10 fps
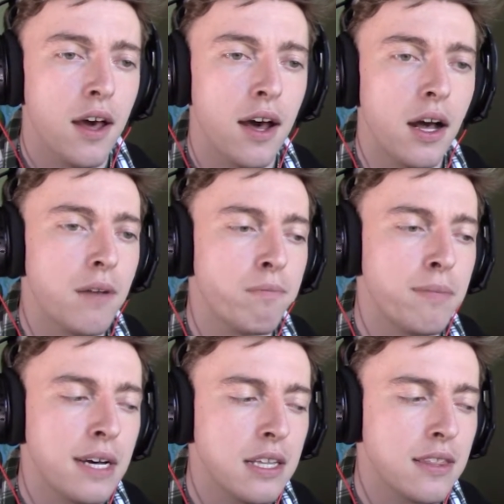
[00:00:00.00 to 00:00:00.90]

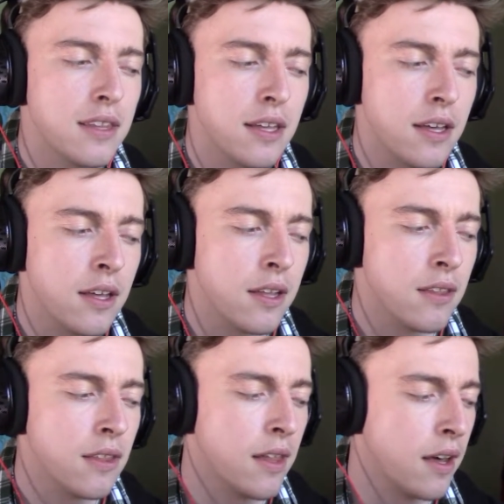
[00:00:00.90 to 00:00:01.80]
But
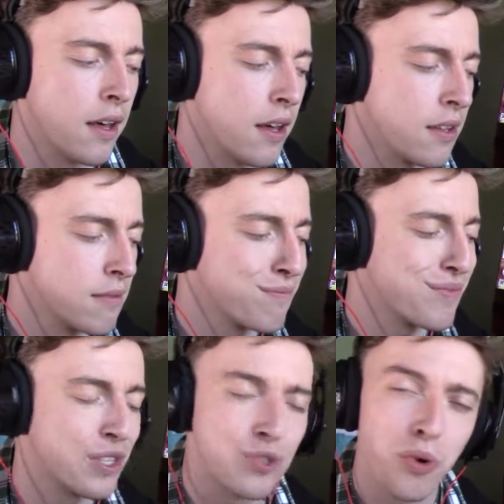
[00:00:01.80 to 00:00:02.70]
the
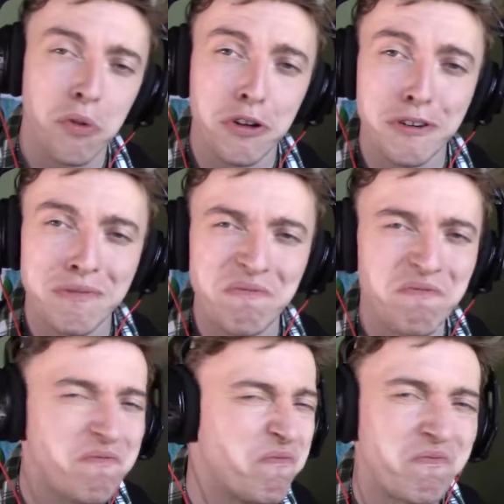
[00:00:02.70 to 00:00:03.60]
controller,
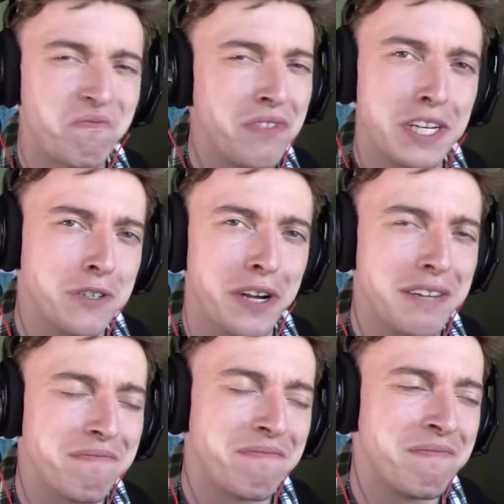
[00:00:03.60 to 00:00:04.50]
not
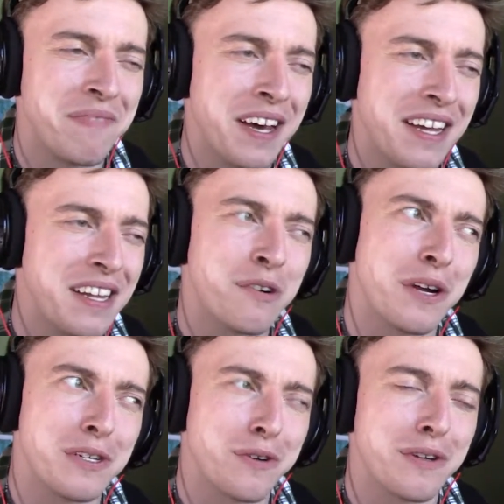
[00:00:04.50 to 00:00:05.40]
great. Not a
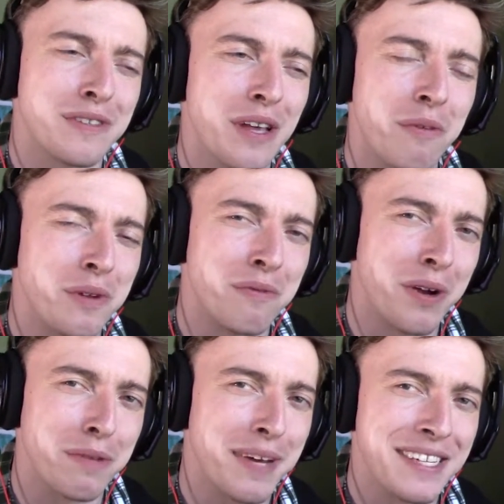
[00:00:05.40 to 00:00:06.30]
great choice. I wouldn't
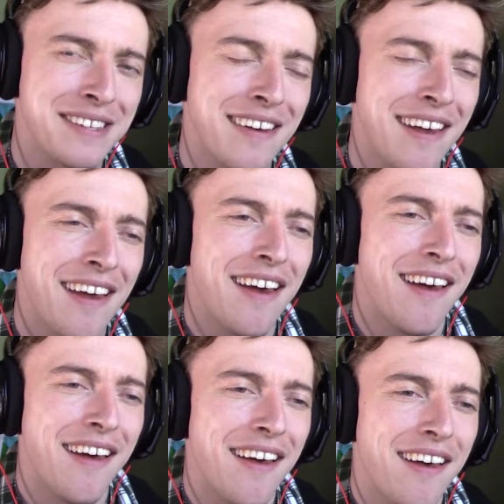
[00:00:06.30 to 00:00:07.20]
recommend.
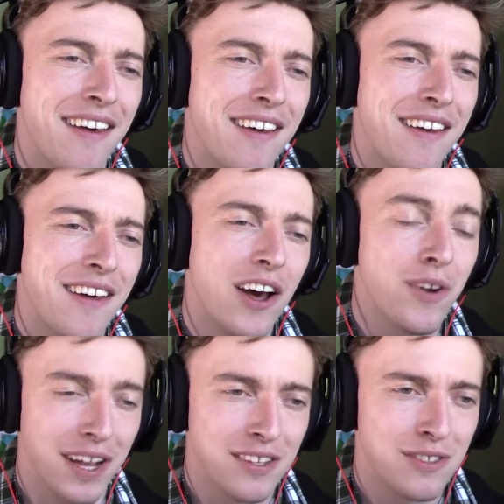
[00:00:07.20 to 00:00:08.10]

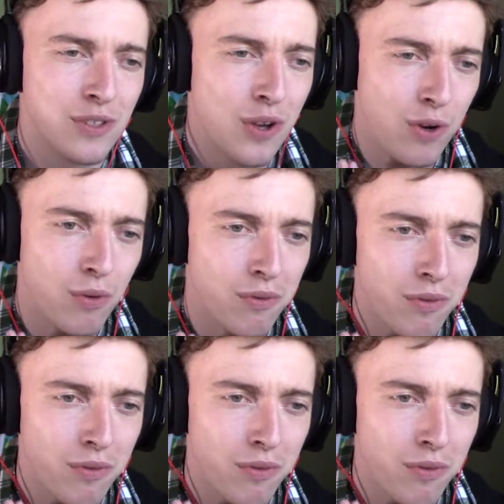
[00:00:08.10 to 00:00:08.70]
Okay, so